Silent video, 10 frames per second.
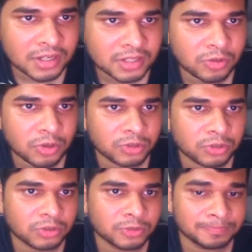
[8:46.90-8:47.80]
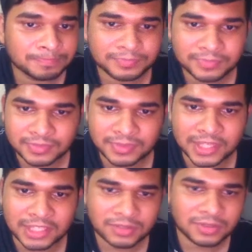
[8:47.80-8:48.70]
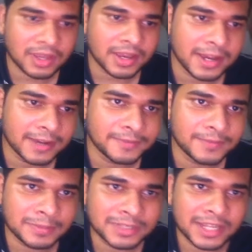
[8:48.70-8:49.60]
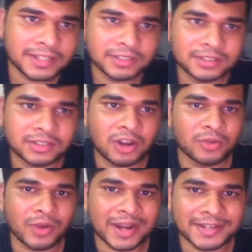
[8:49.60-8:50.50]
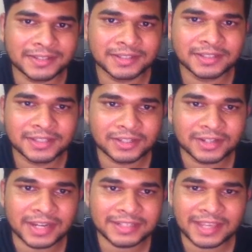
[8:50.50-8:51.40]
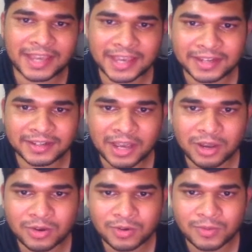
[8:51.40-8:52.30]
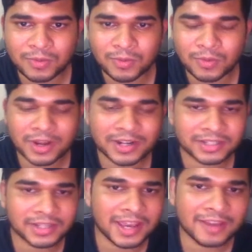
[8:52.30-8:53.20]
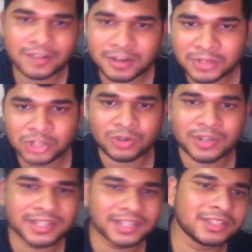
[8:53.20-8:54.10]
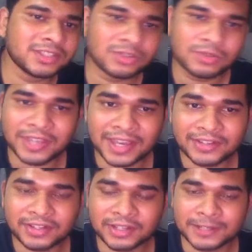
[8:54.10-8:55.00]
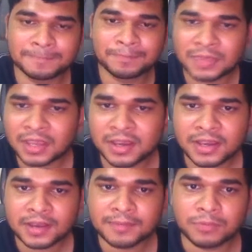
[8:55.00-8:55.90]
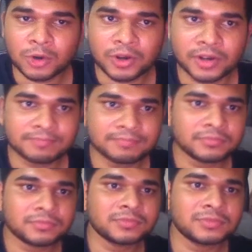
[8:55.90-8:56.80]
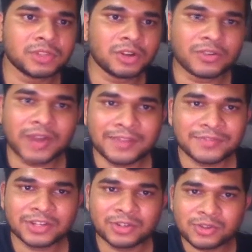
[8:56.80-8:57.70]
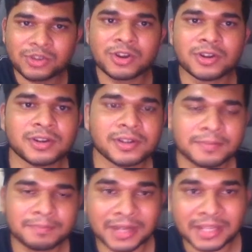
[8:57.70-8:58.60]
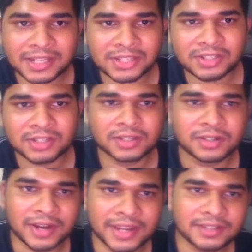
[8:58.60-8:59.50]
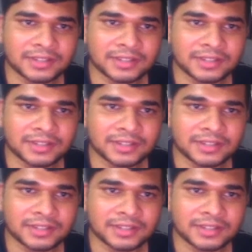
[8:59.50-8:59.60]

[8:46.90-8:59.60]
go to this website on Reddit, right? And now what I will be showing is to get more traffic to your playlist, right?